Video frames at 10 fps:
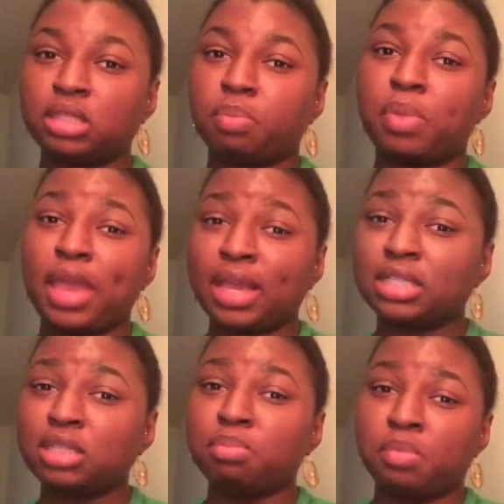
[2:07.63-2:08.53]
The
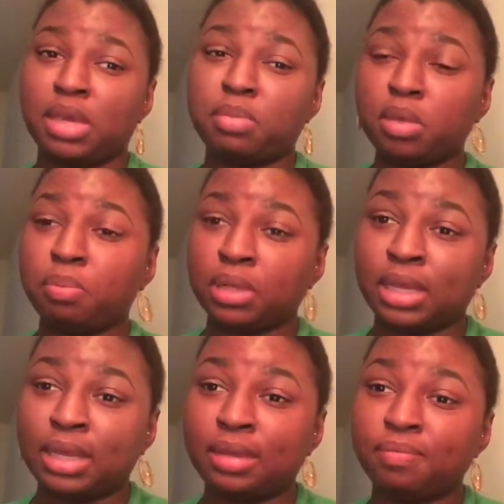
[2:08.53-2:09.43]
packaging may be
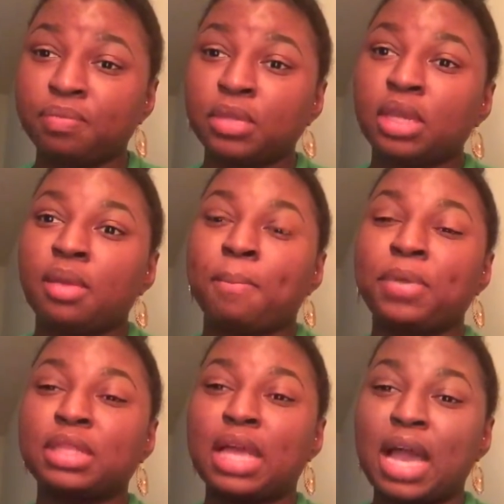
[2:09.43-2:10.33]
plain,
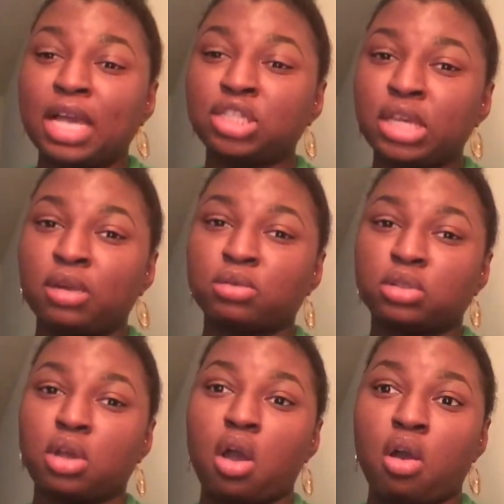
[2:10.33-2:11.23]
but the
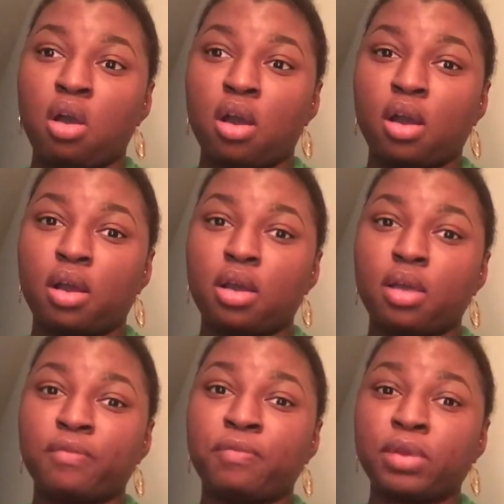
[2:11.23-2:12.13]
eyeshadows are
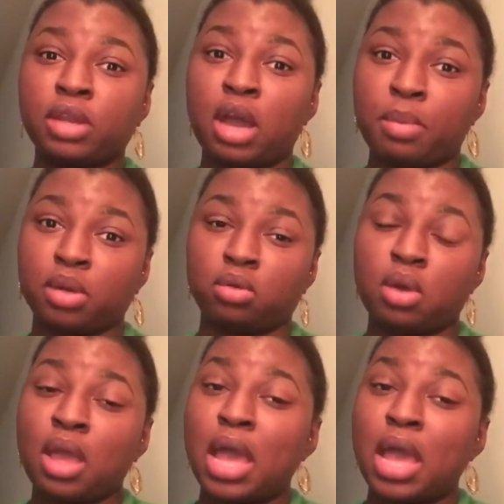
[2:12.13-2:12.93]
phenomenal.